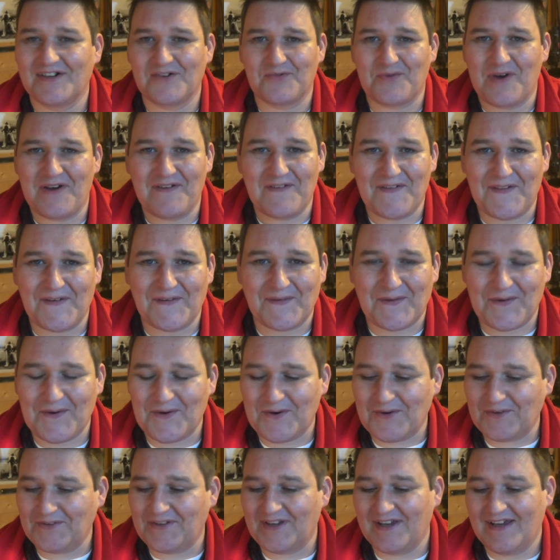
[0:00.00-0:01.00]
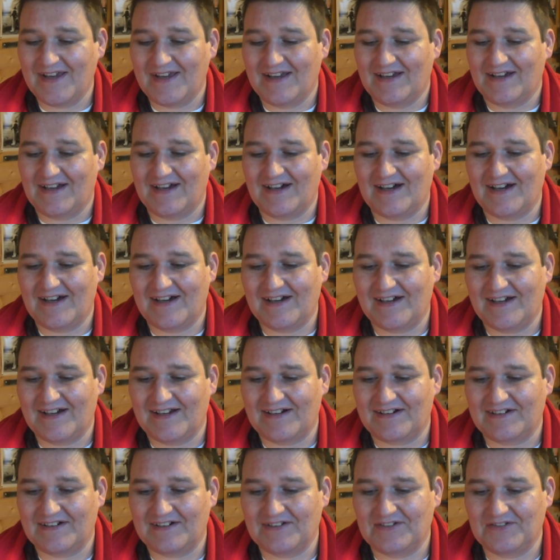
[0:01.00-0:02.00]
Whatever they're called,
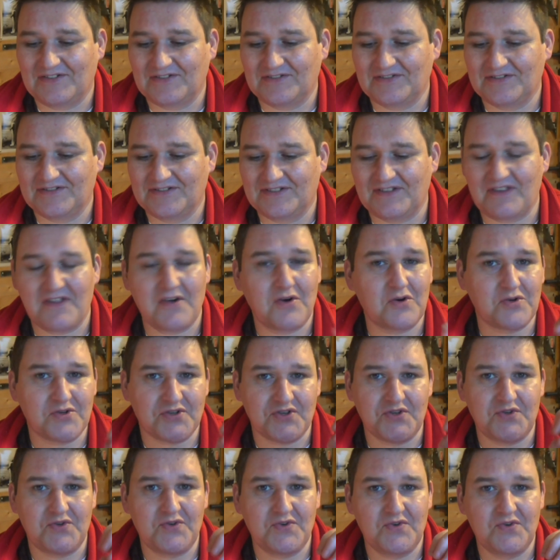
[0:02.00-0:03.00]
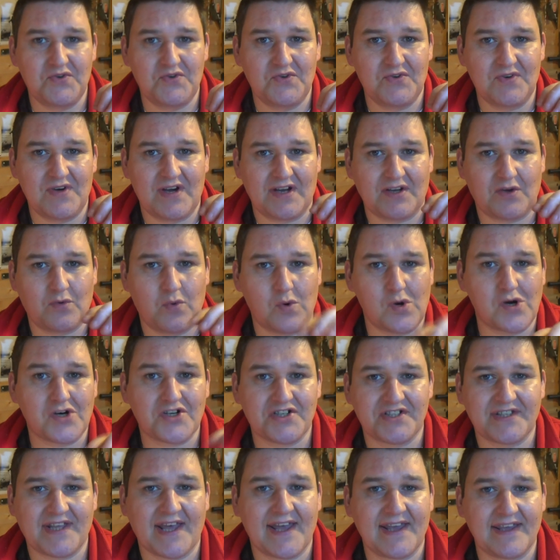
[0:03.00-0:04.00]
they also do a
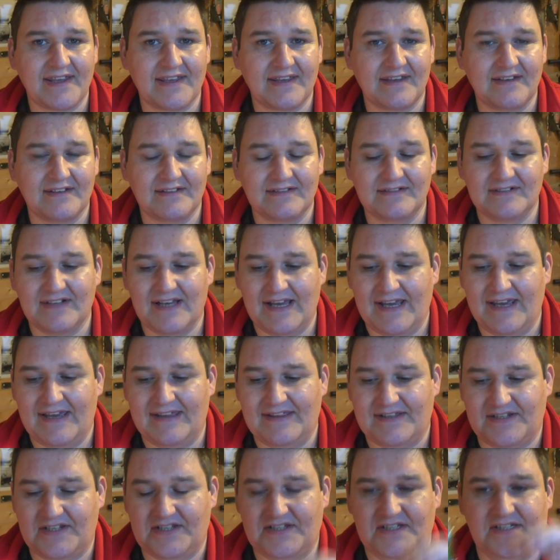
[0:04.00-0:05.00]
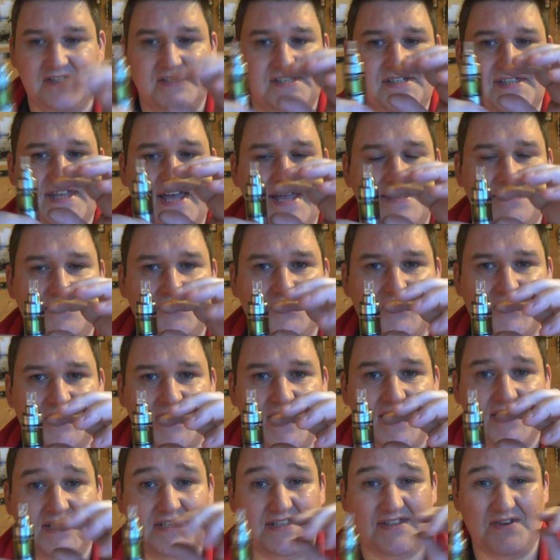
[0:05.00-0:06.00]
quartz tank. This is a standard
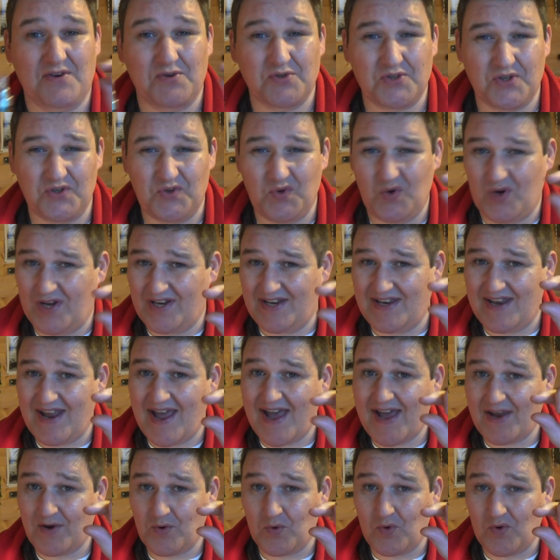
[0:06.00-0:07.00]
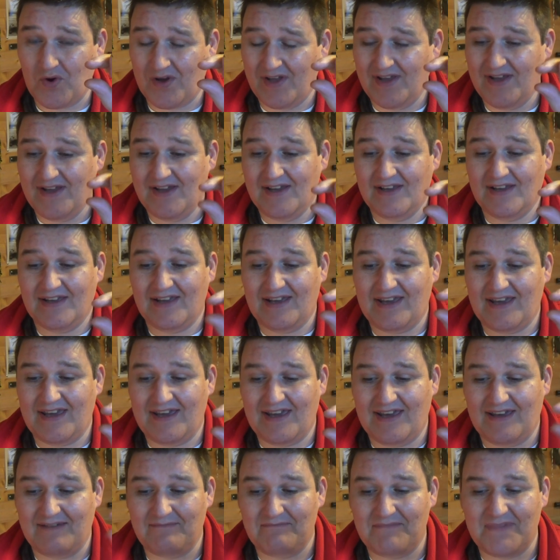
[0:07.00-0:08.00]
size. They also do a nano.
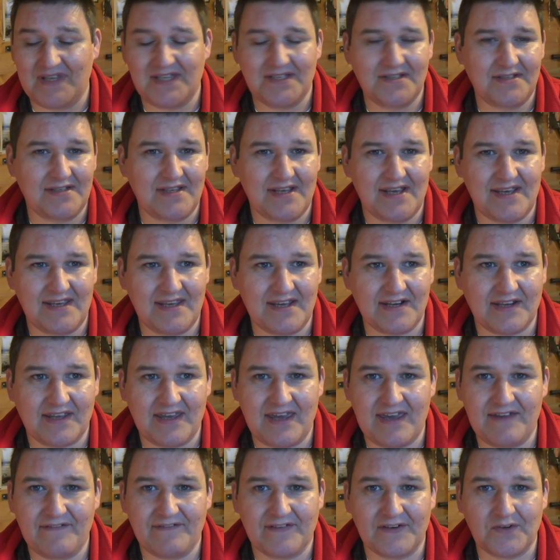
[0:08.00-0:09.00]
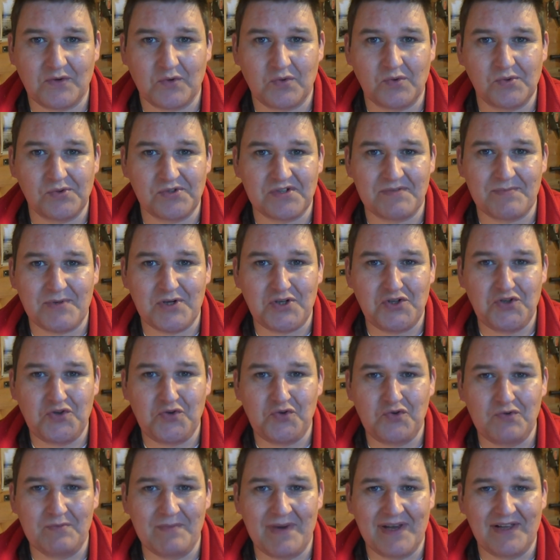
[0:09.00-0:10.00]
Means your K-Fun holds about
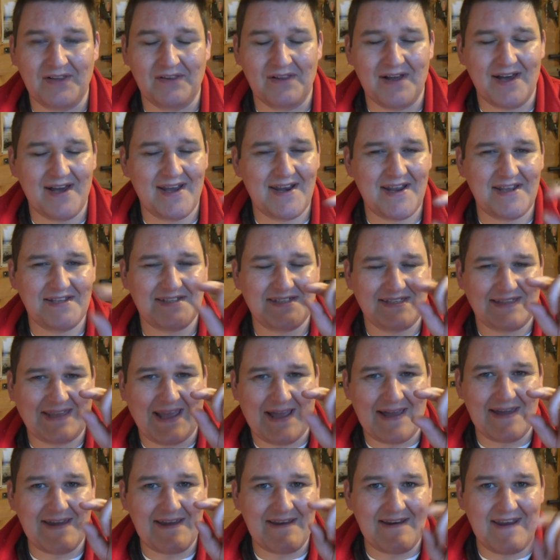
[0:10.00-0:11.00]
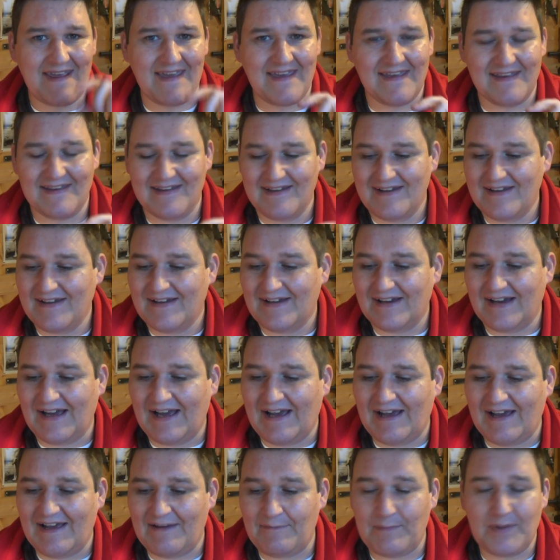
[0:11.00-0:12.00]
2mm and it's tiny.
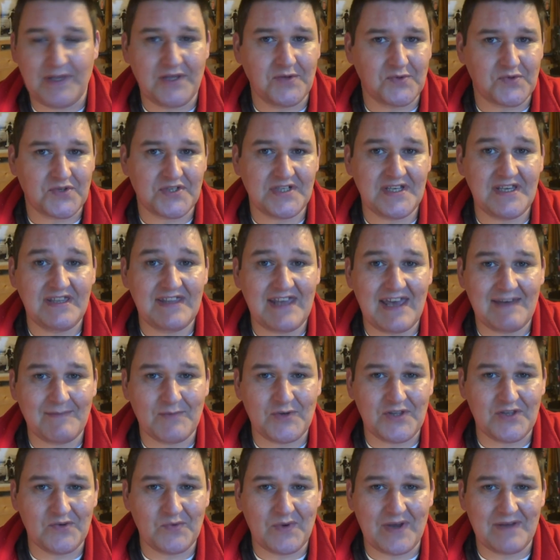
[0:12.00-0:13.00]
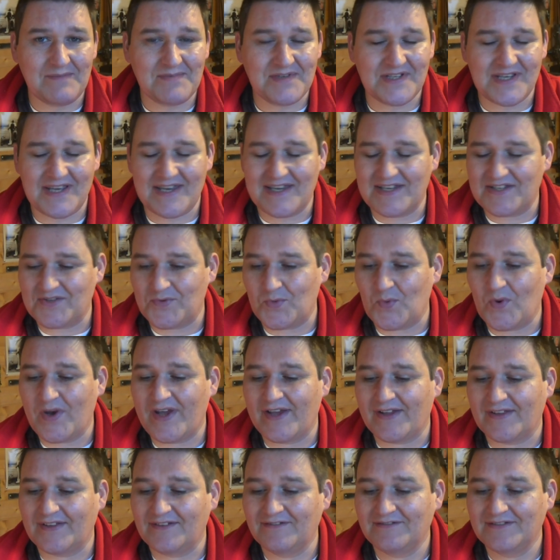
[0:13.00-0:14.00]
But you'll see them on the website as
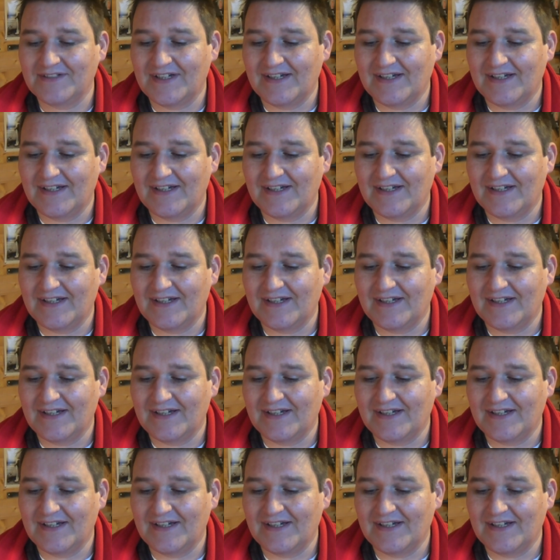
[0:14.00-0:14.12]
well.